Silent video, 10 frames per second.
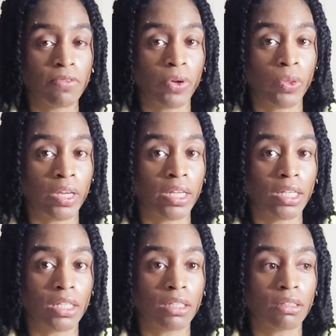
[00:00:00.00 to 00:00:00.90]
felt
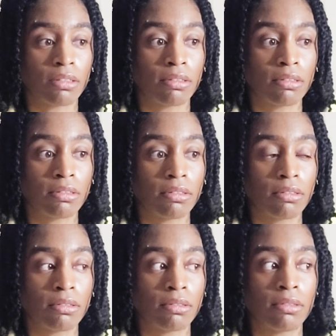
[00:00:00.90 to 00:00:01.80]
like
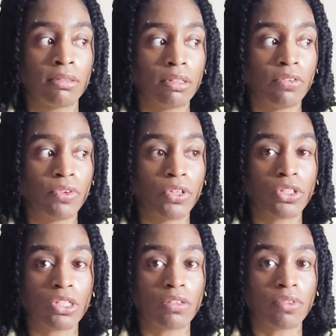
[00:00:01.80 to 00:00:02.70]
a
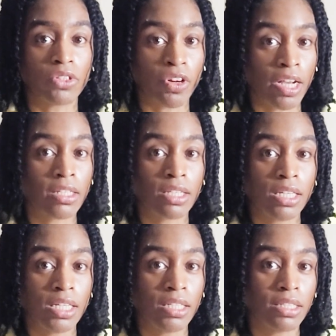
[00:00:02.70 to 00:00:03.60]
version of
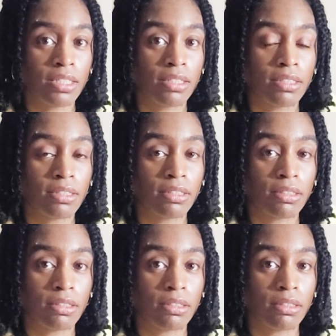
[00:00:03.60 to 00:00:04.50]
Degrassi.
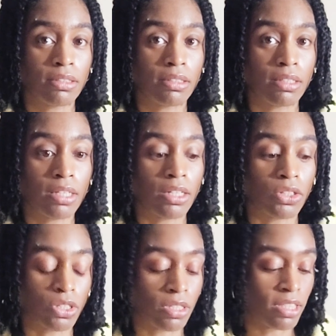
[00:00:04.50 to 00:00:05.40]
And I'll
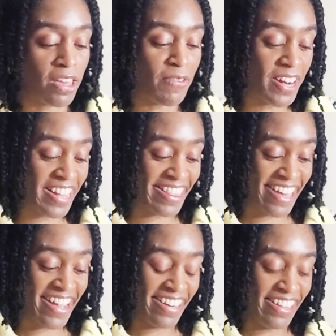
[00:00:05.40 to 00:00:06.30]
just leave it at
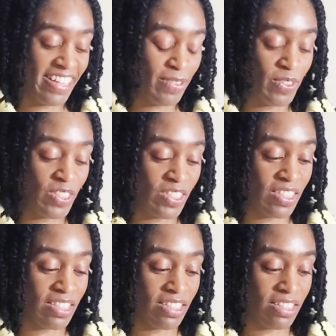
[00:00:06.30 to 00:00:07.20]
that. Like, it was
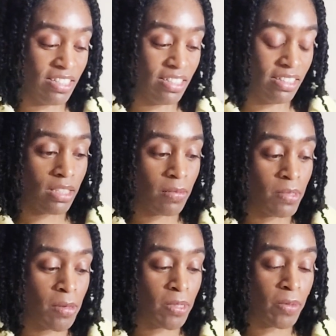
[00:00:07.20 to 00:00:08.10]
just,
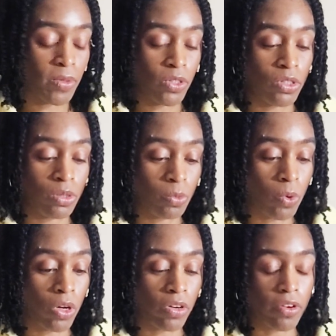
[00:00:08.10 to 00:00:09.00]
sometimes I would just
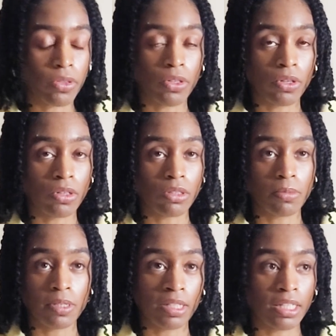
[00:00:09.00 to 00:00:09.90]
walk around the halls and
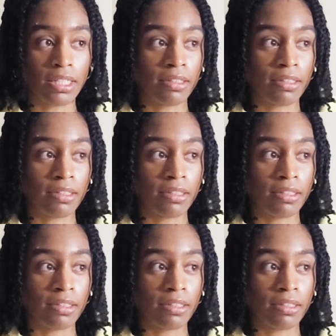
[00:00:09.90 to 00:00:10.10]
be like,